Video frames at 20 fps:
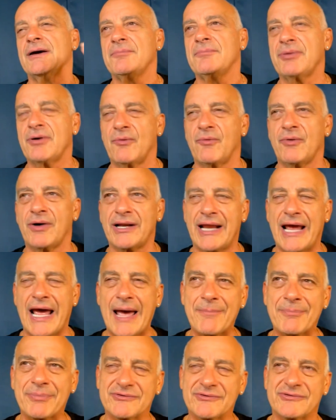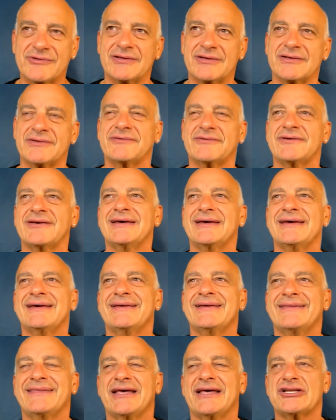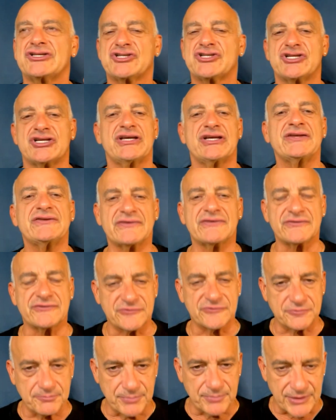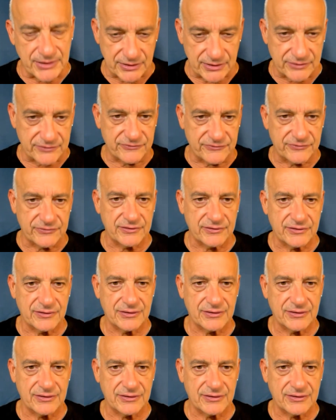but what happens is that Jesus speaks,